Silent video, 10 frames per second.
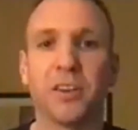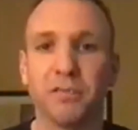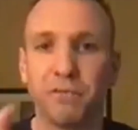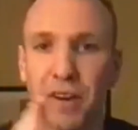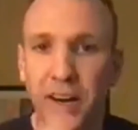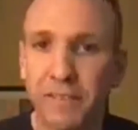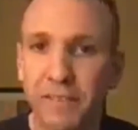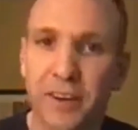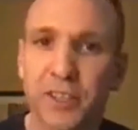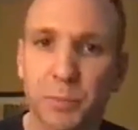They're very,
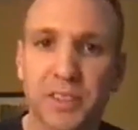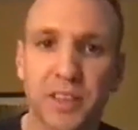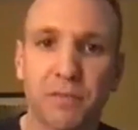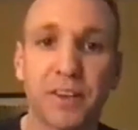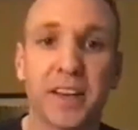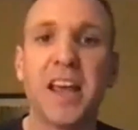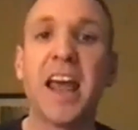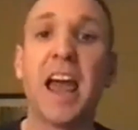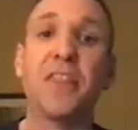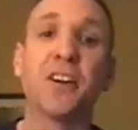very specific.
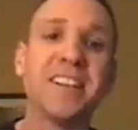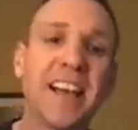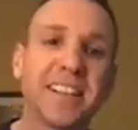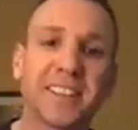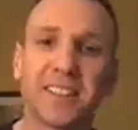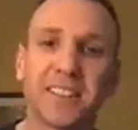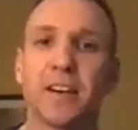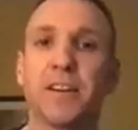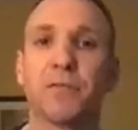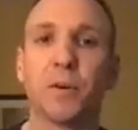And they're
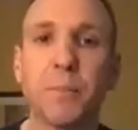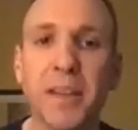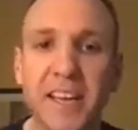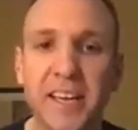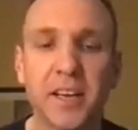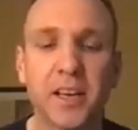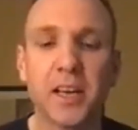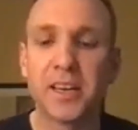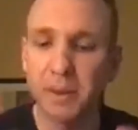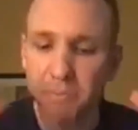necessary for me
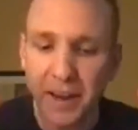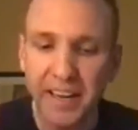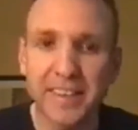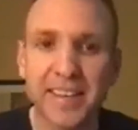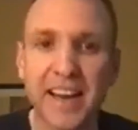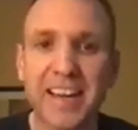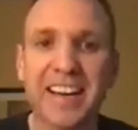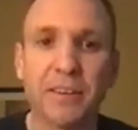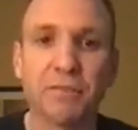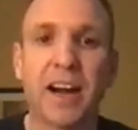to maintain
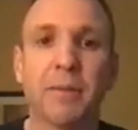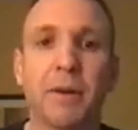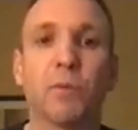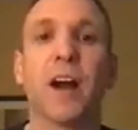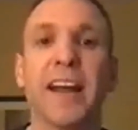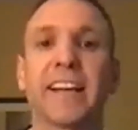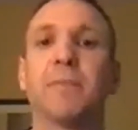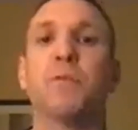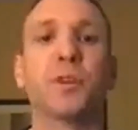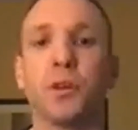an environment where I can
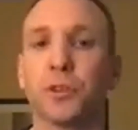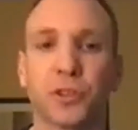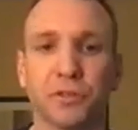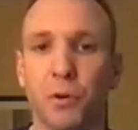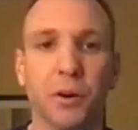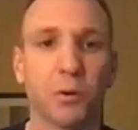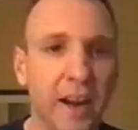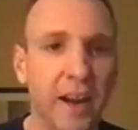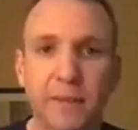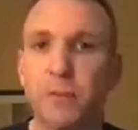move the culture forward,
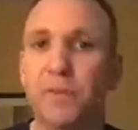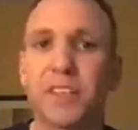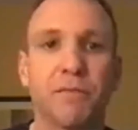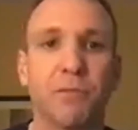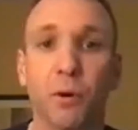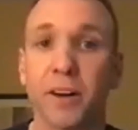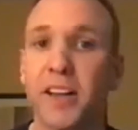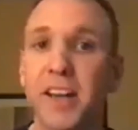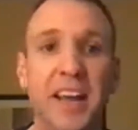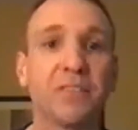where I can move the team forward.
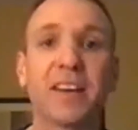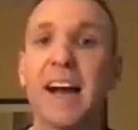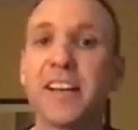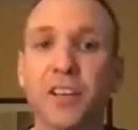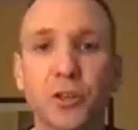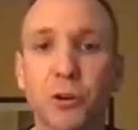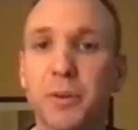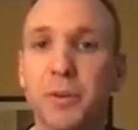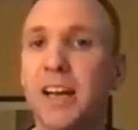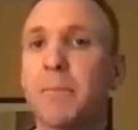If guys aren't showing
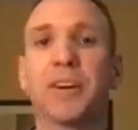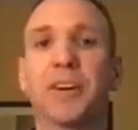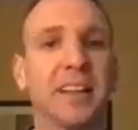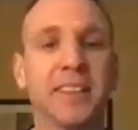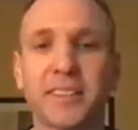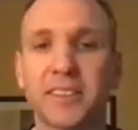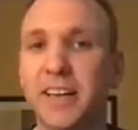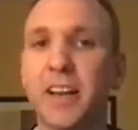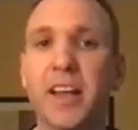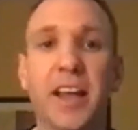up in time, they're not
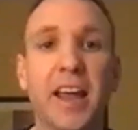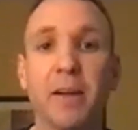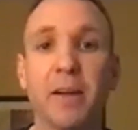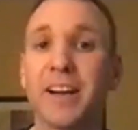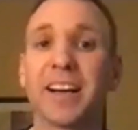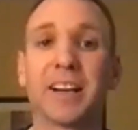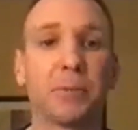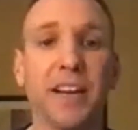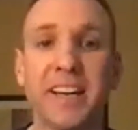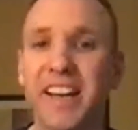listening, and we got
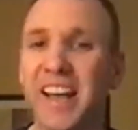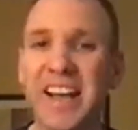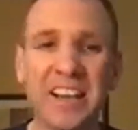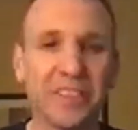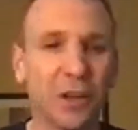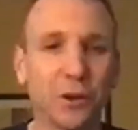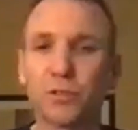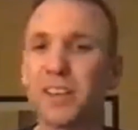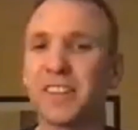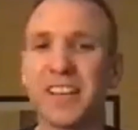complaining. Those
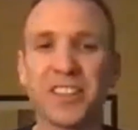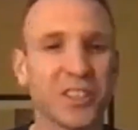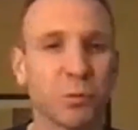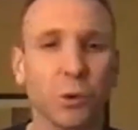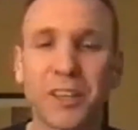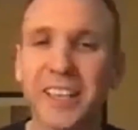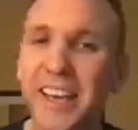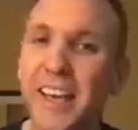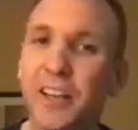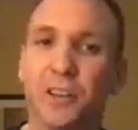three things just will
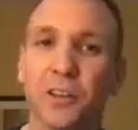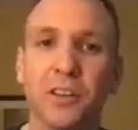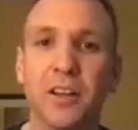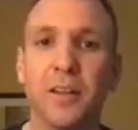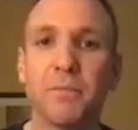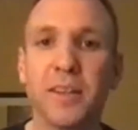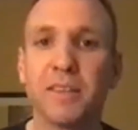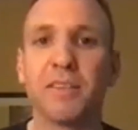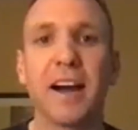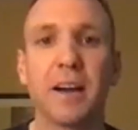kill the
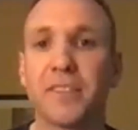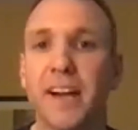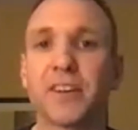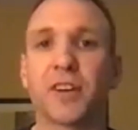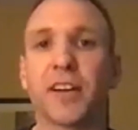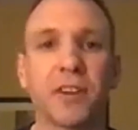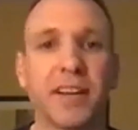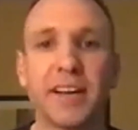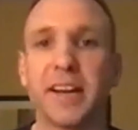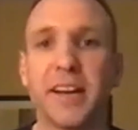environment that I try to
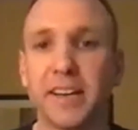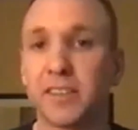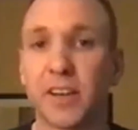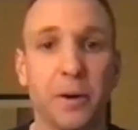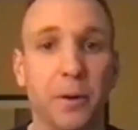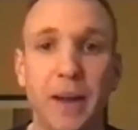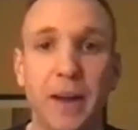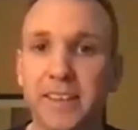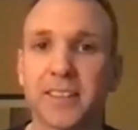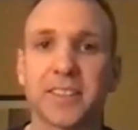create in a, in a, in a
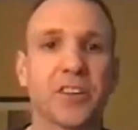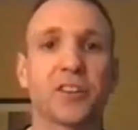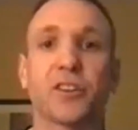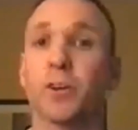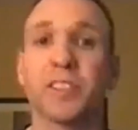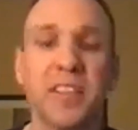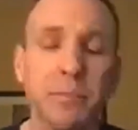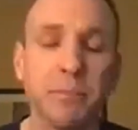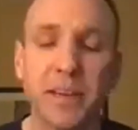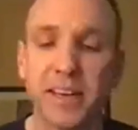practice session or a
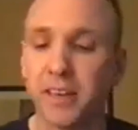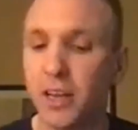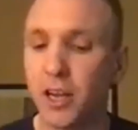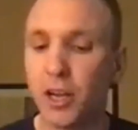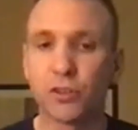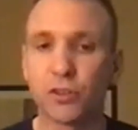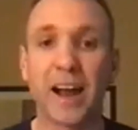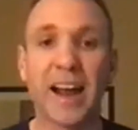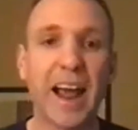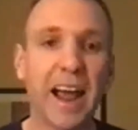team meeting. So
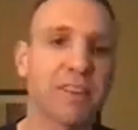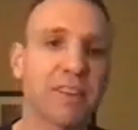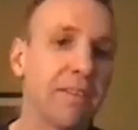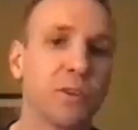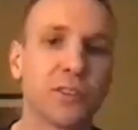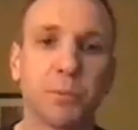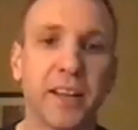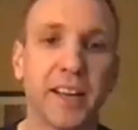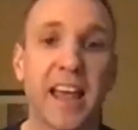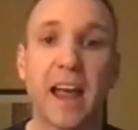I have to have those in
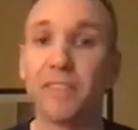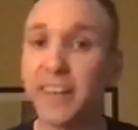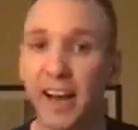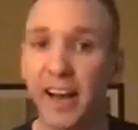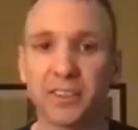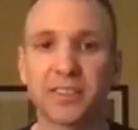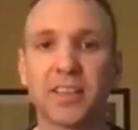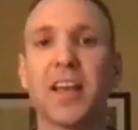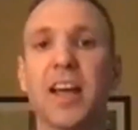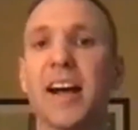place. Everything else,
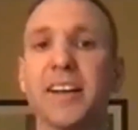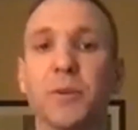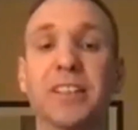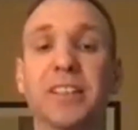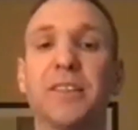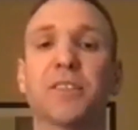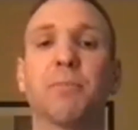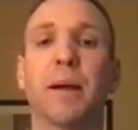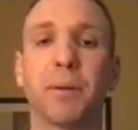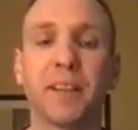I would leave to
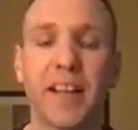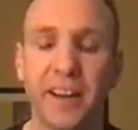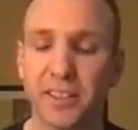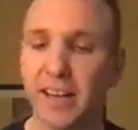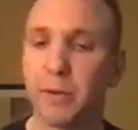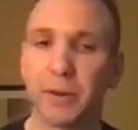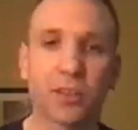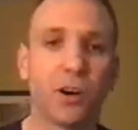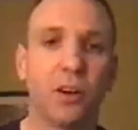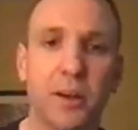my players. I would
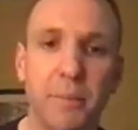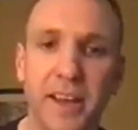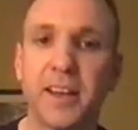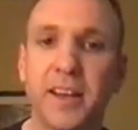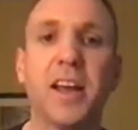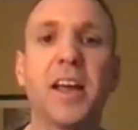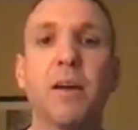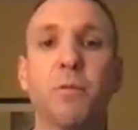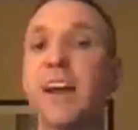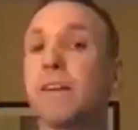call them in.
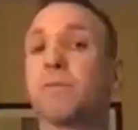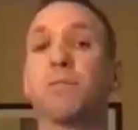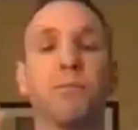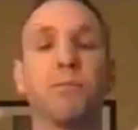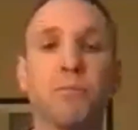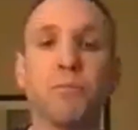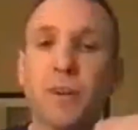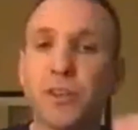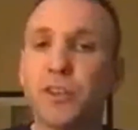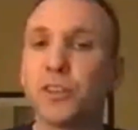We have
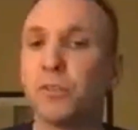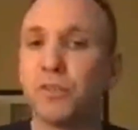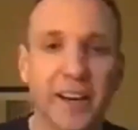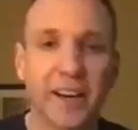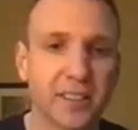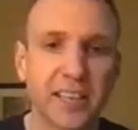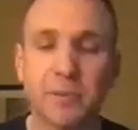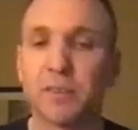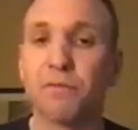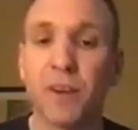we do this with various
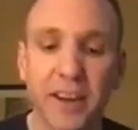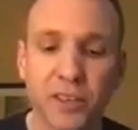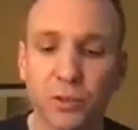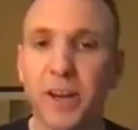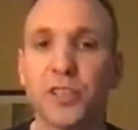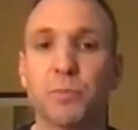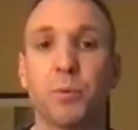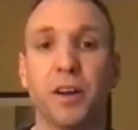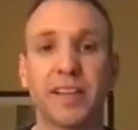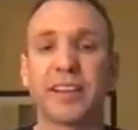teams in various ways,
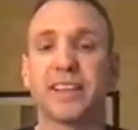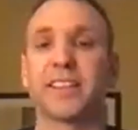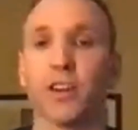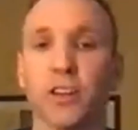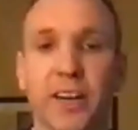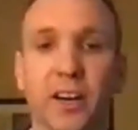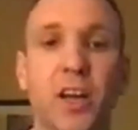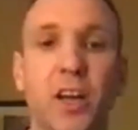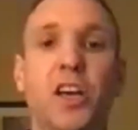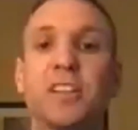but like I said earlier,
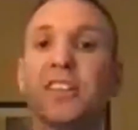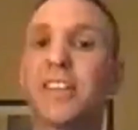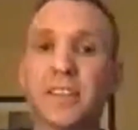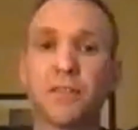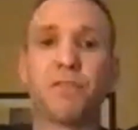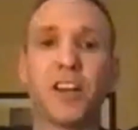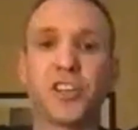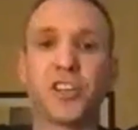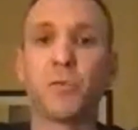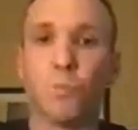set the
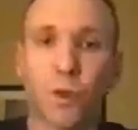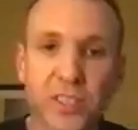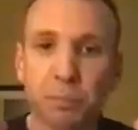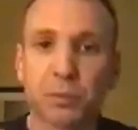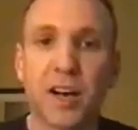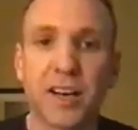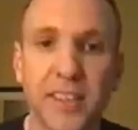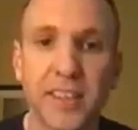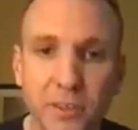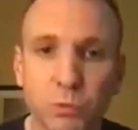vision. What's the
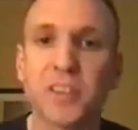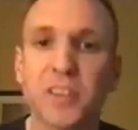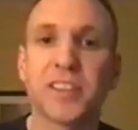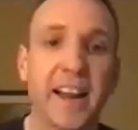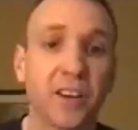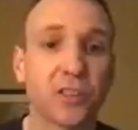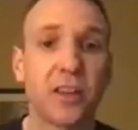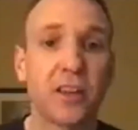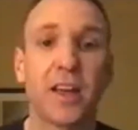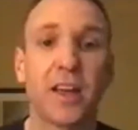process? What are the standards
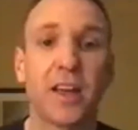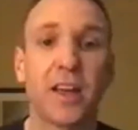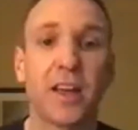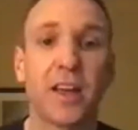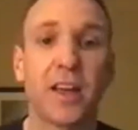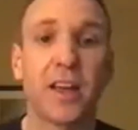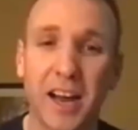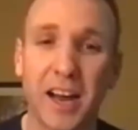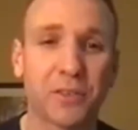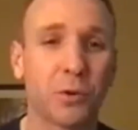around that? We really
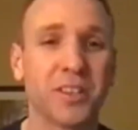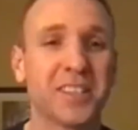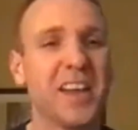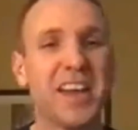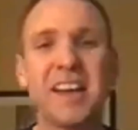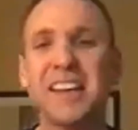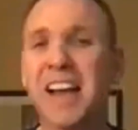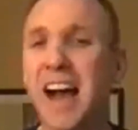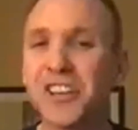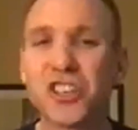drive towards
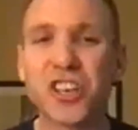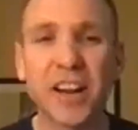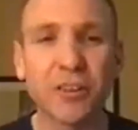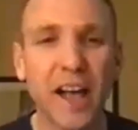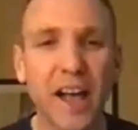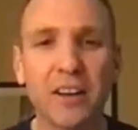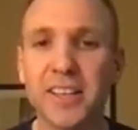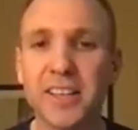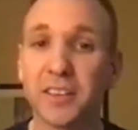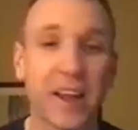not
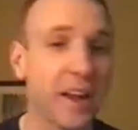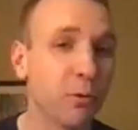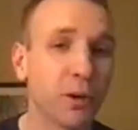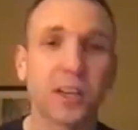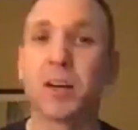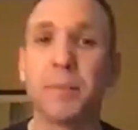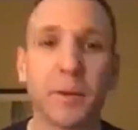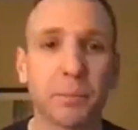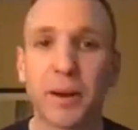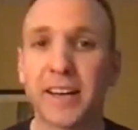generalities of hey, we're going to come in
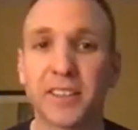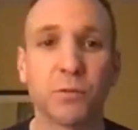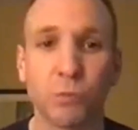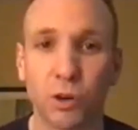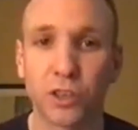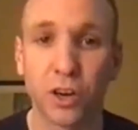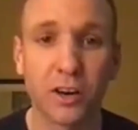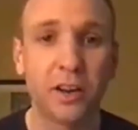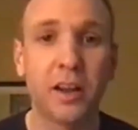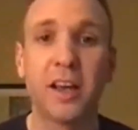and practice and work
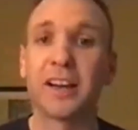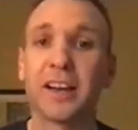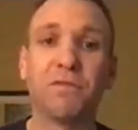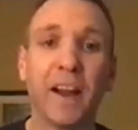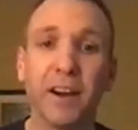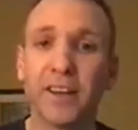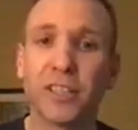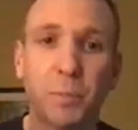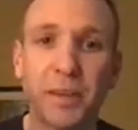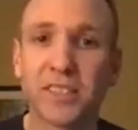hard. Like very
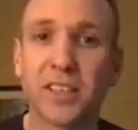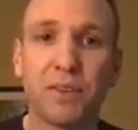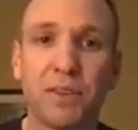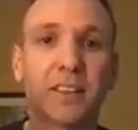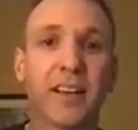specific.